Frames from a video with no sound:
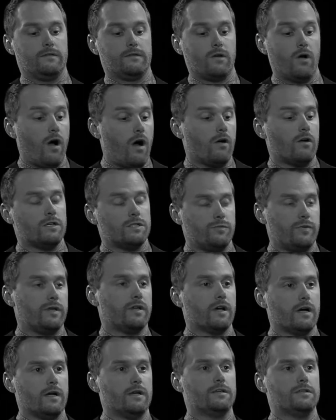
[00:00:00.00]
college
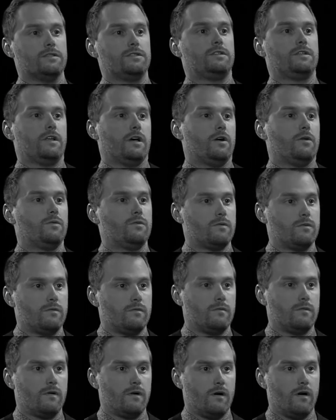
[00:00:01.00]
because
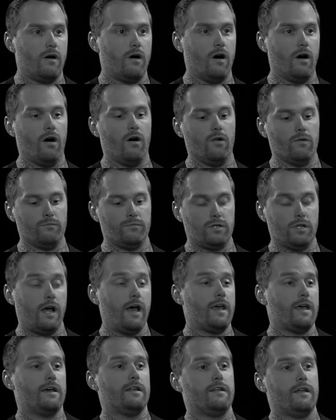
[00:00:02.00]
I'll
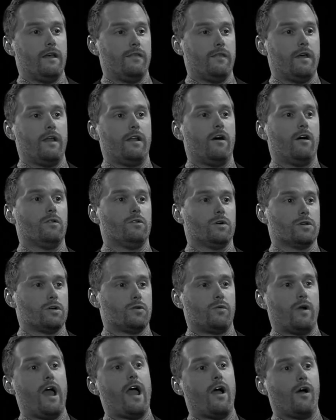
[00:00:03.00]
play it and then I'll look
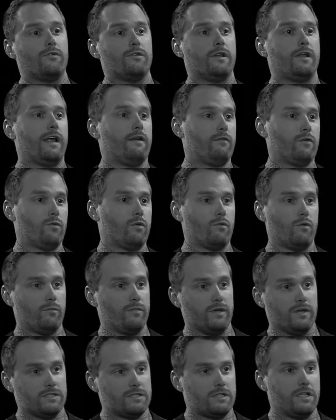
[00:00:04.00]
around and everyone will
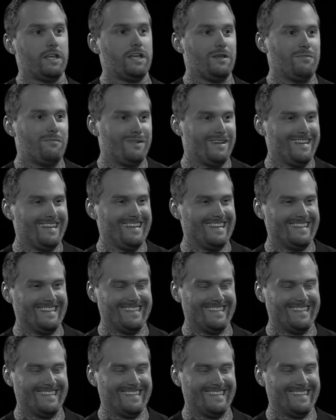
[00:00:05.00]
be asleep. And